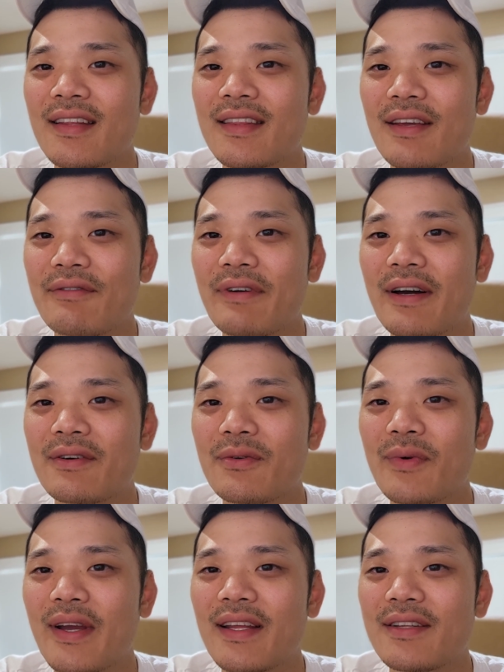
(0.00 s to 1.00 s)
they found a
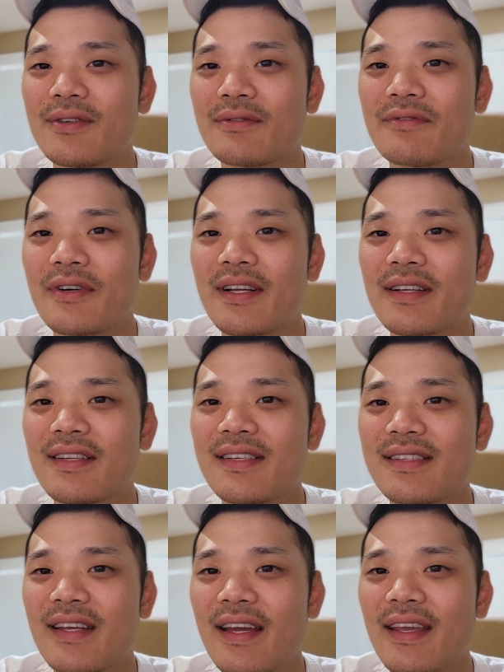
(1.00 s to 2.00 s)
way to vertically
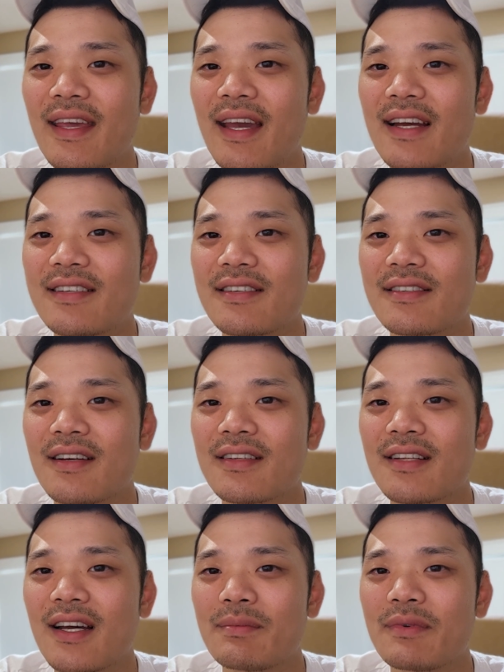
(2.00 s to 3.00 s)
stack caches on
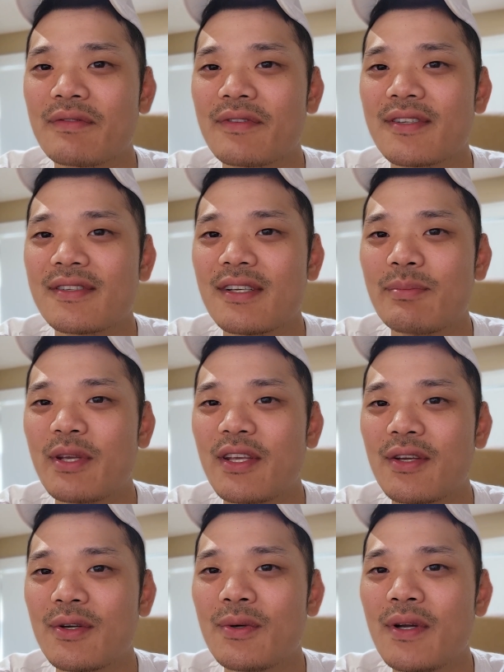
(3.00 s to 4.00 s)
top of the
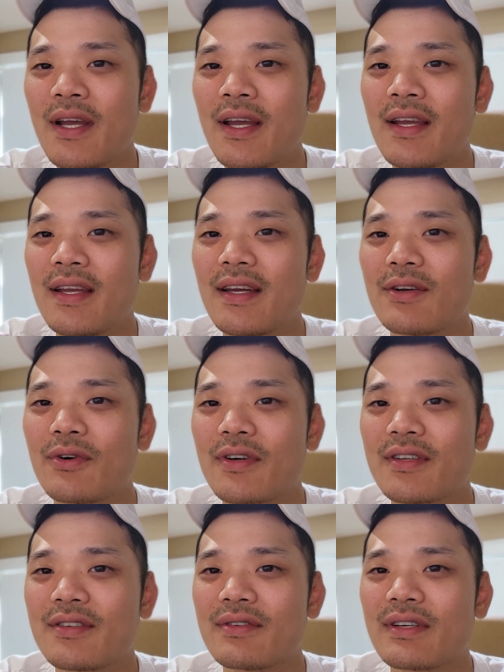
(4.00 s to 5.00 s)
CPU in
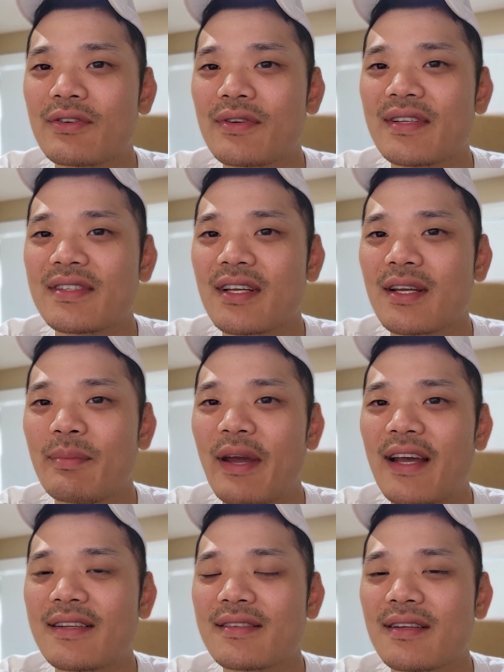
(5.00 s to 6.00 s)
order to increase the
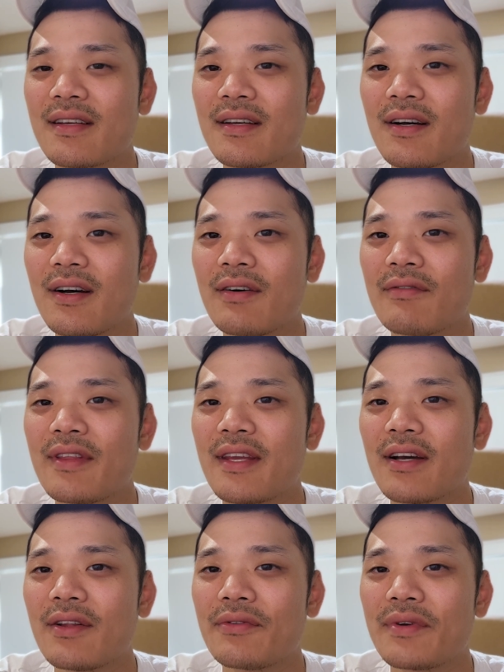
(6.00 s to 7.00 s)
capacity of the
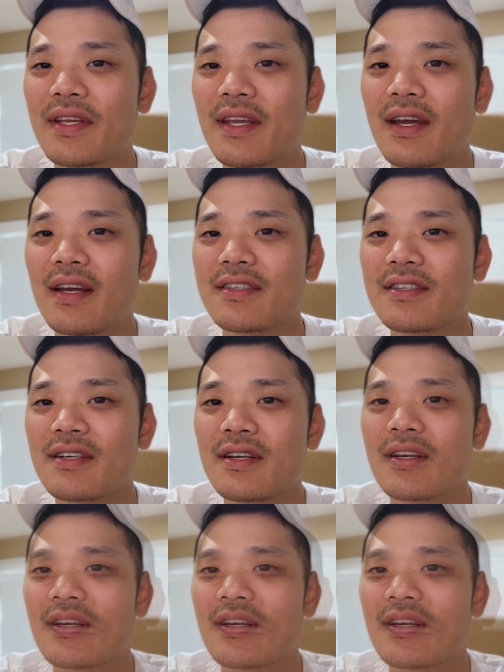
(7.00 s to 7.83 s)
L3 cache.